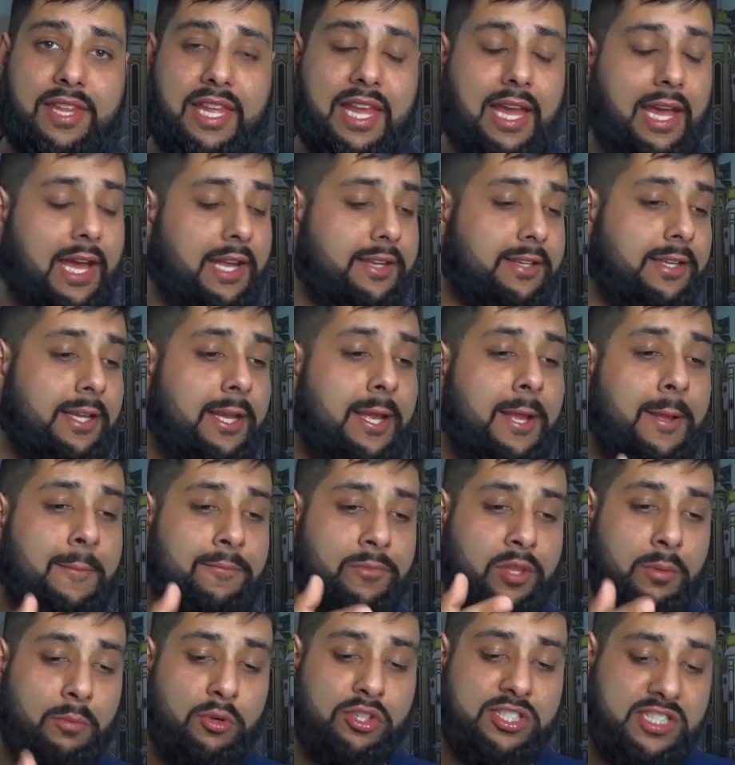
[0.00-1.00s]
They had
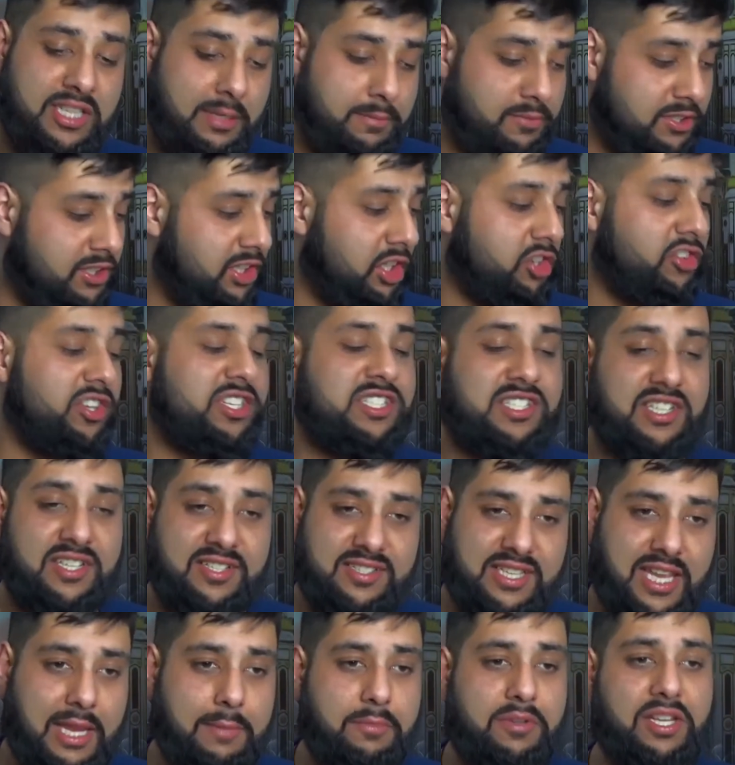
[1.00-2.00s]
the Muslims and the
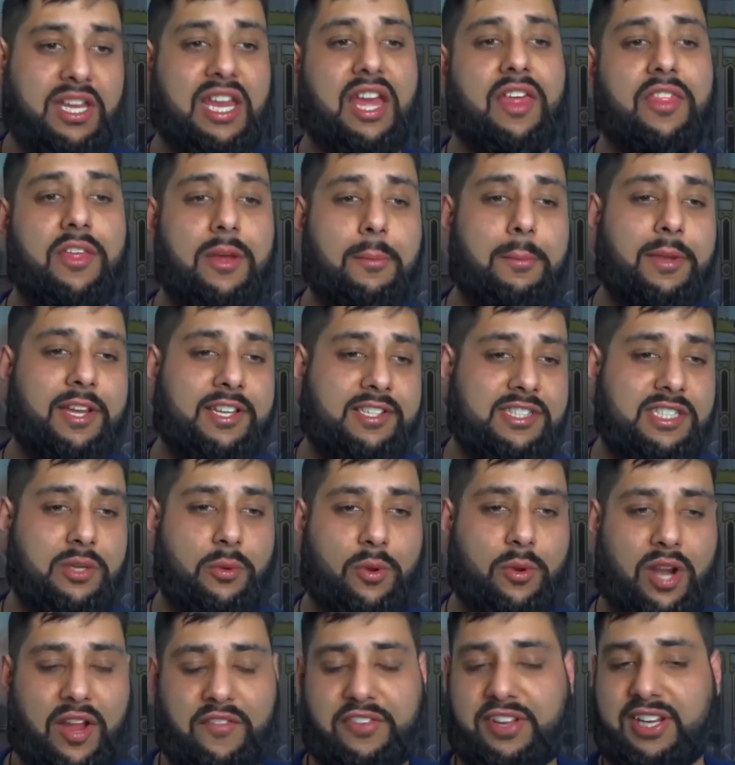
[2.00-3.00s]
Christians came together because they
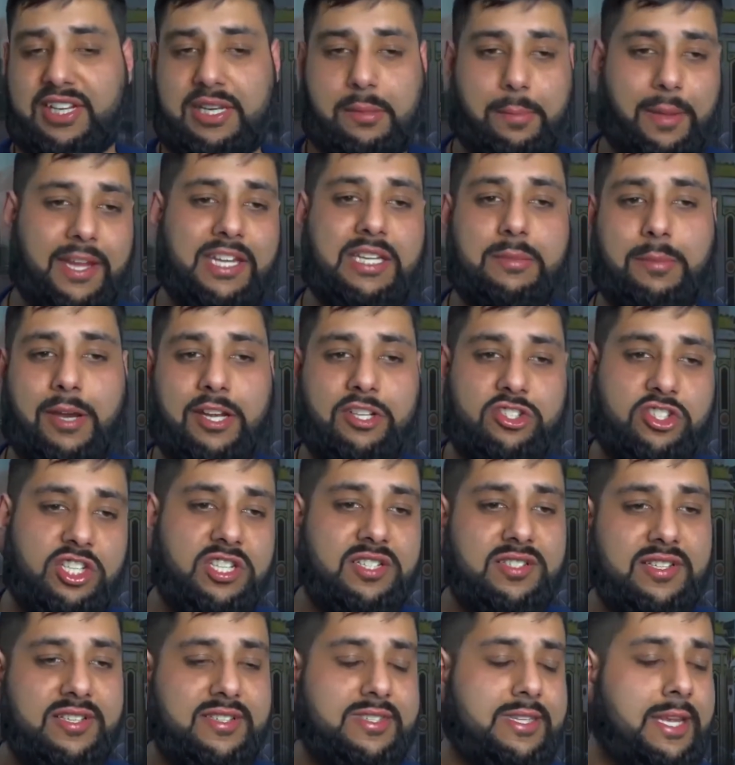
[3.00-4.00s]
were having a debate about
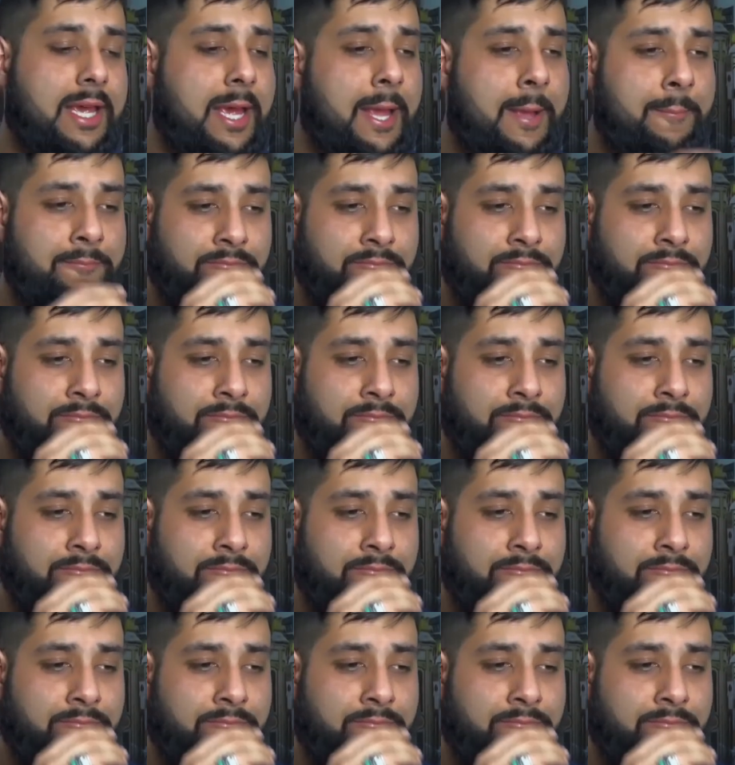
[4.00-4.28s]
Jesus,